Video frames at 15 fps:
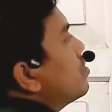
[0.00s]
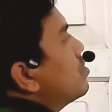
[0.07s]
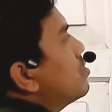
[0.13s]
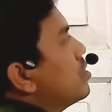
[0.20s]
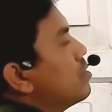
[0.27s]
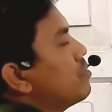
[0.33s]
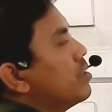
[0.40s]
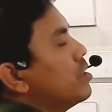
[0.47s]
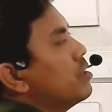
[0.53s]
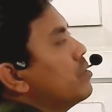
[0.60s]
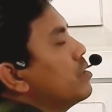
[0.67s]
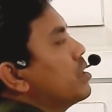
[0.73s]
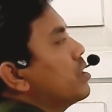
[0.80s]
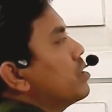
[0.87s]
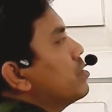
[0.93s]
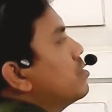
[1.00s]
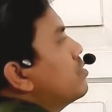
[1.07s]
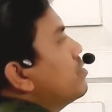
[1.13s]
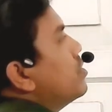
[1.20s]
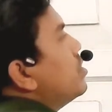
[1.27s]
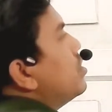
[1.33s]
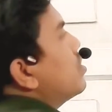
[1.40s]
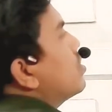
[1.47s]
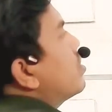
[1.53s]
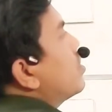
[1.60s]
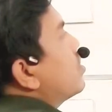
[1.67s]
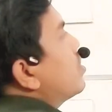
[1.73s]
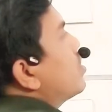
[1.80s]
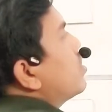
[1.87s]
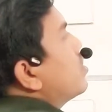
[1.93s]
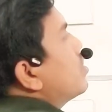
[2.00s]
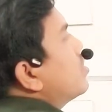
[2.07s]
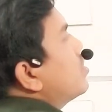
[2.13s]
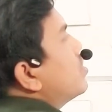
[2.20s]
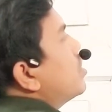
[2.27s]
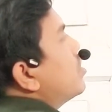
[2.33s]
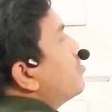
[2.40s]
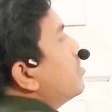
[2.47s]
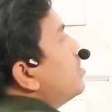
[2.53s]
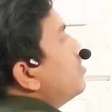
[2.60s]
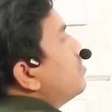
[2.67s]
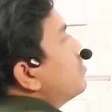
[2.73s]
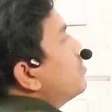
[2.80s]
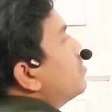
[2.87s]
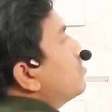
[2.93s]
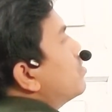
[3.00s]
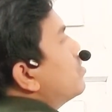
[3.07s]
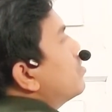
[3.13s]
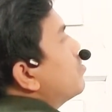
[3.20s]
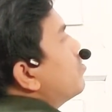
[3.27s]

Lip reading: 3, what you will get? 3. 3 by 4